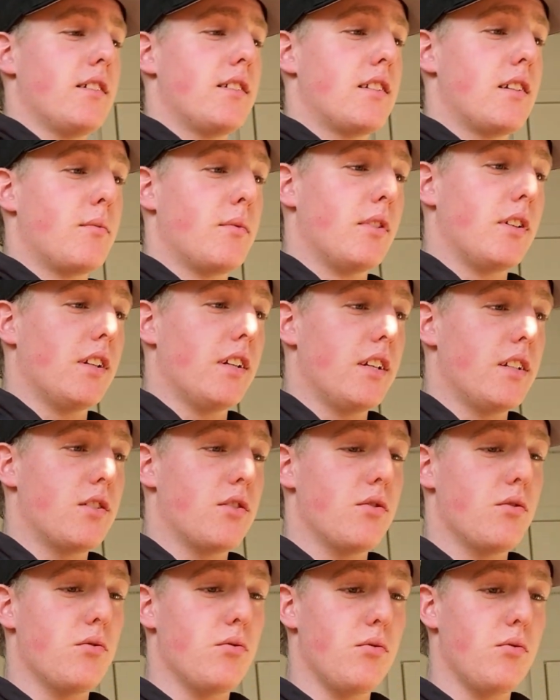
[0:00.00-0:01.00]
similarly
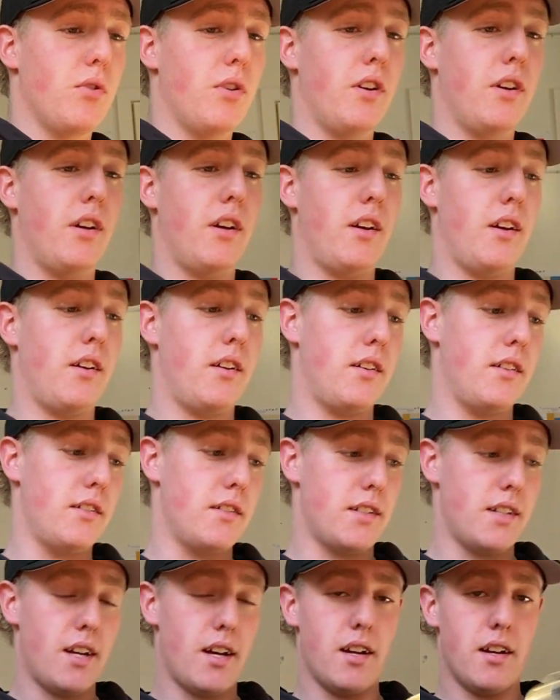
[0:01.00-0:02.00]
to
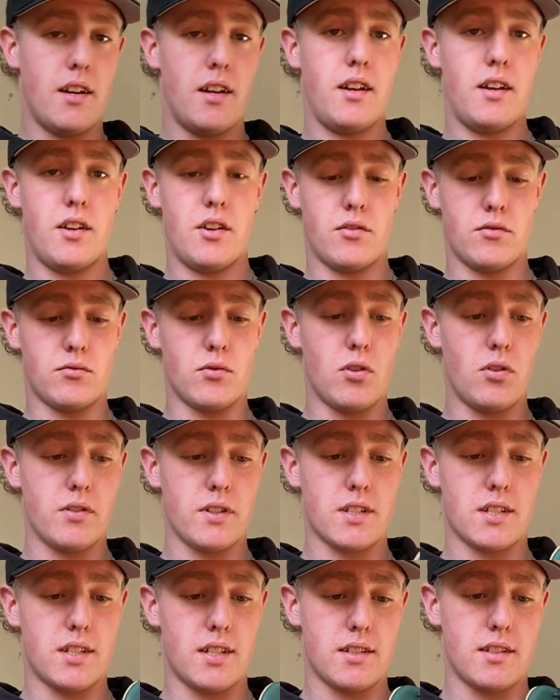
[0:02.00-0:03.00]
Zet,
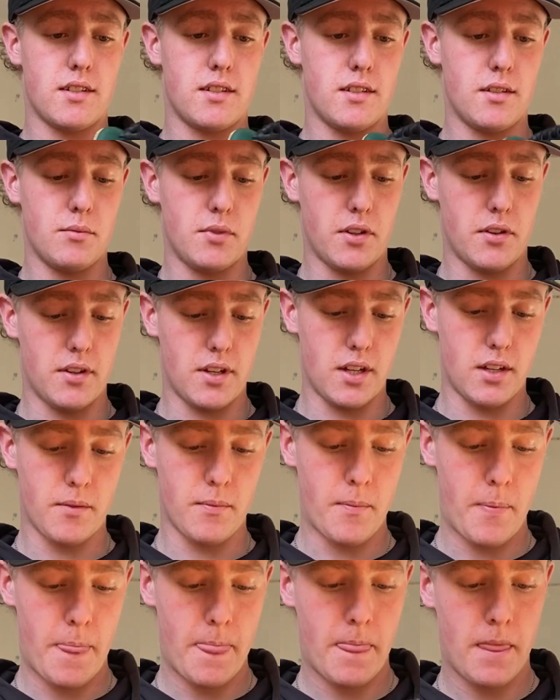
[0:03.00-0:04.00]
Rollings does a similar thing
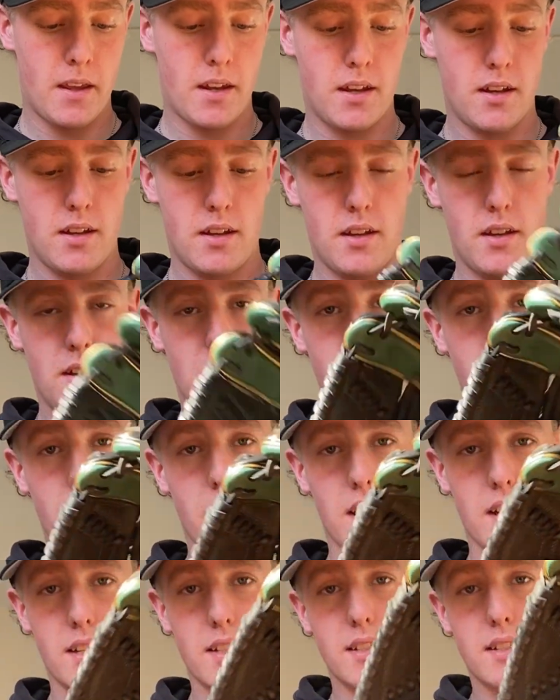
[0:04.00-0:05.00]

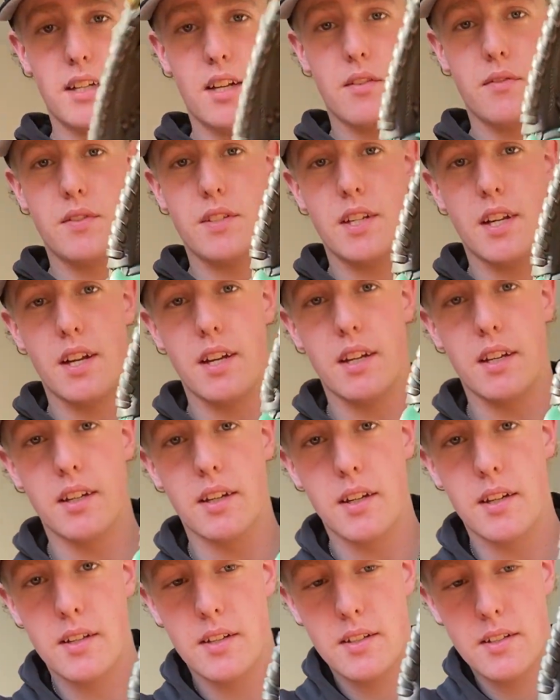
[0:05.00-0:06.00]
where instead of
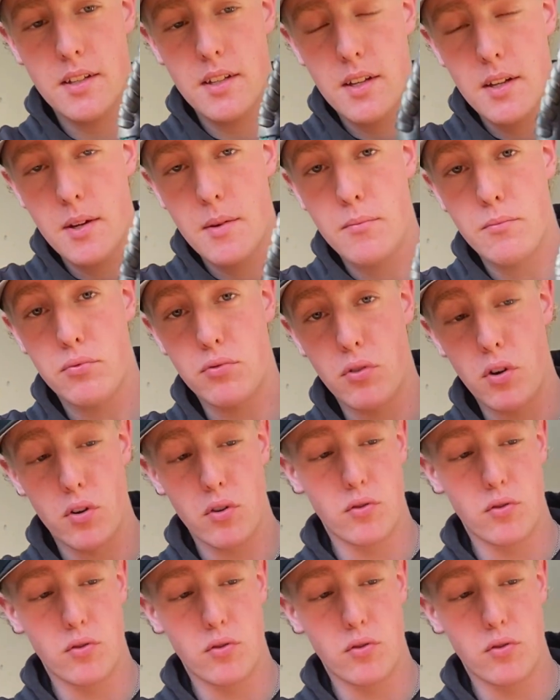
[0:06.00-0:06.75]
saying Pro